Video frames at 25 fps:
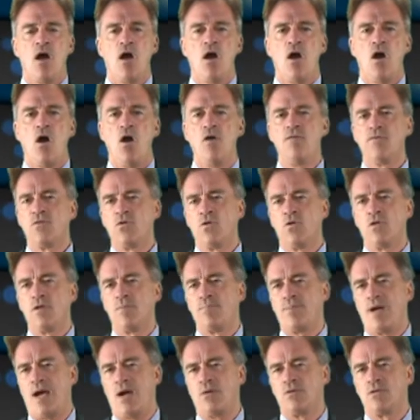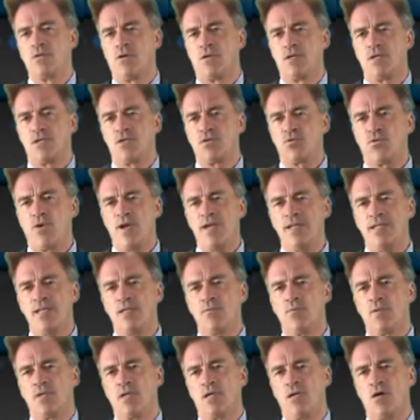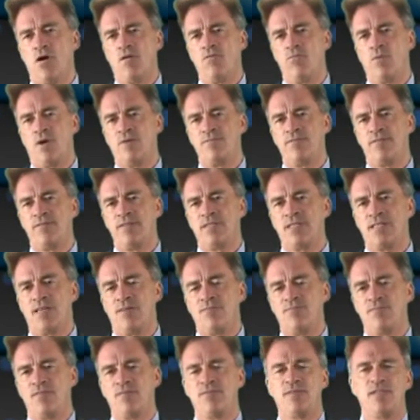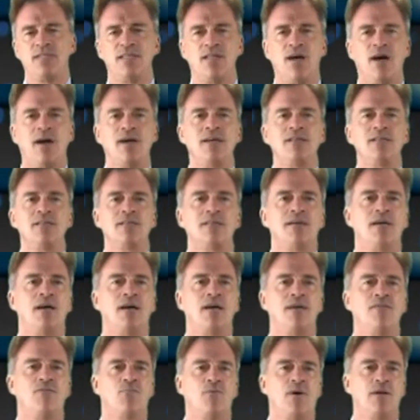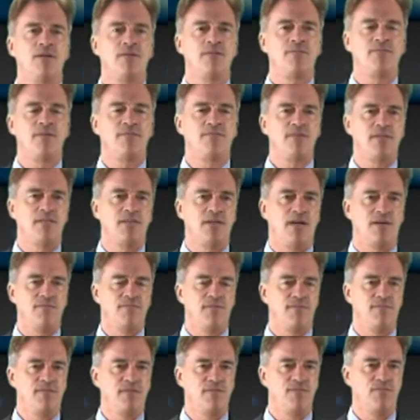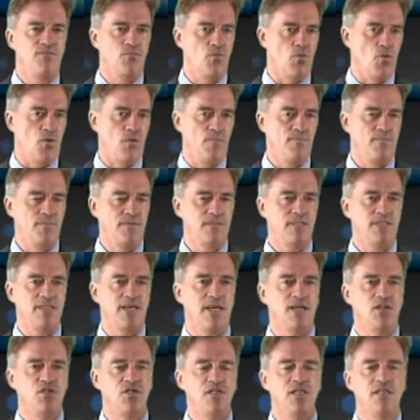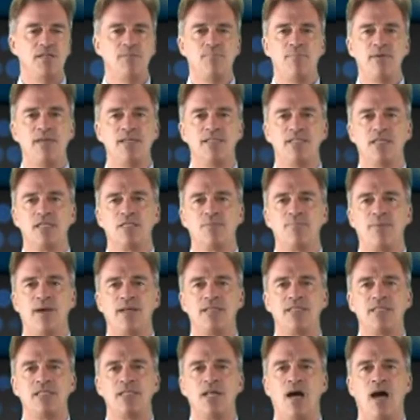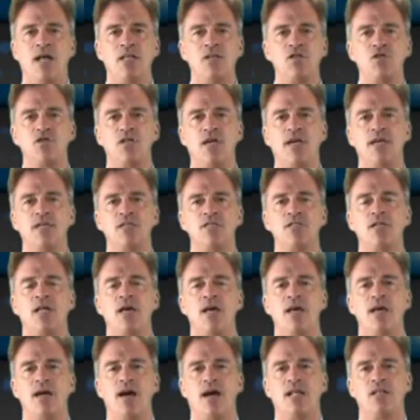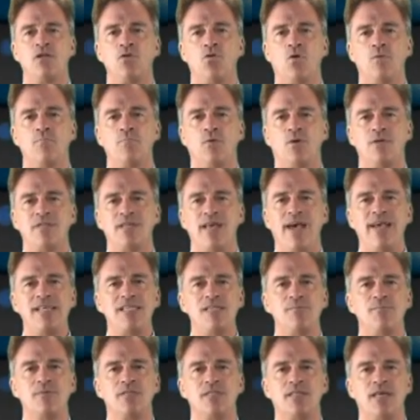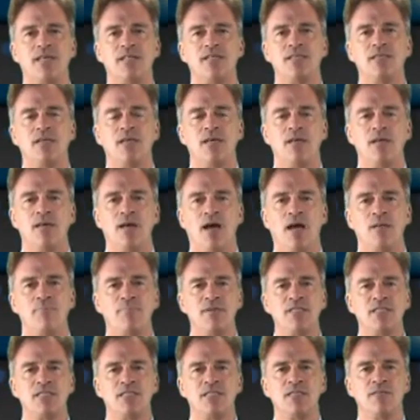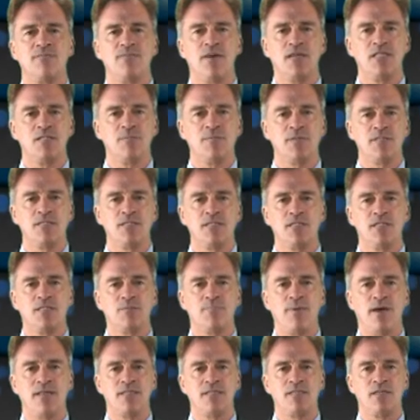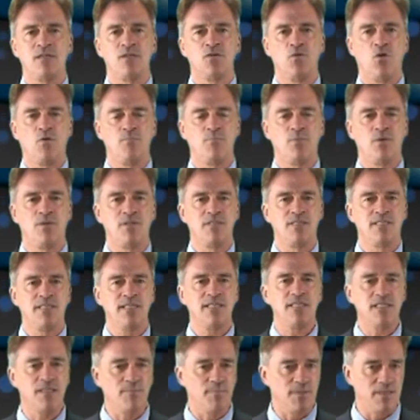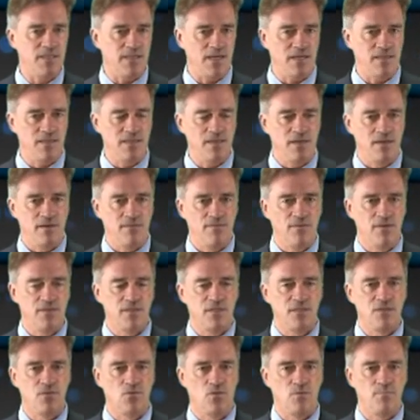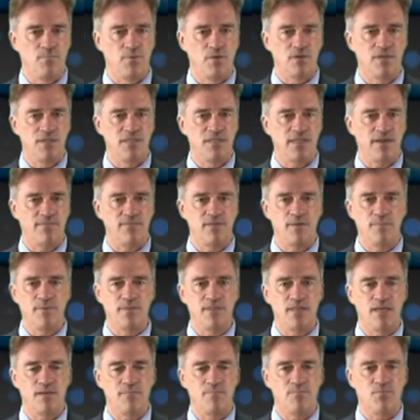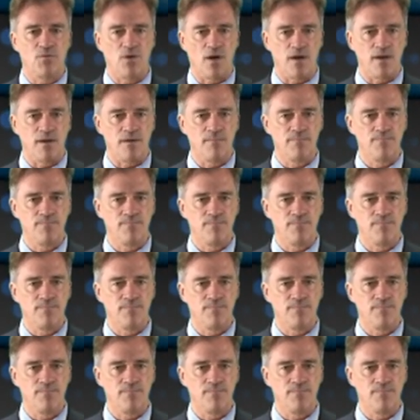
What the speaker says: Overall, the pound dollar traded with a low of 157.59 and a high of 159.54. Today, GDP is expected unchanged at 0.80%, and business investment is expected at 0.60% versus 0.70% prior.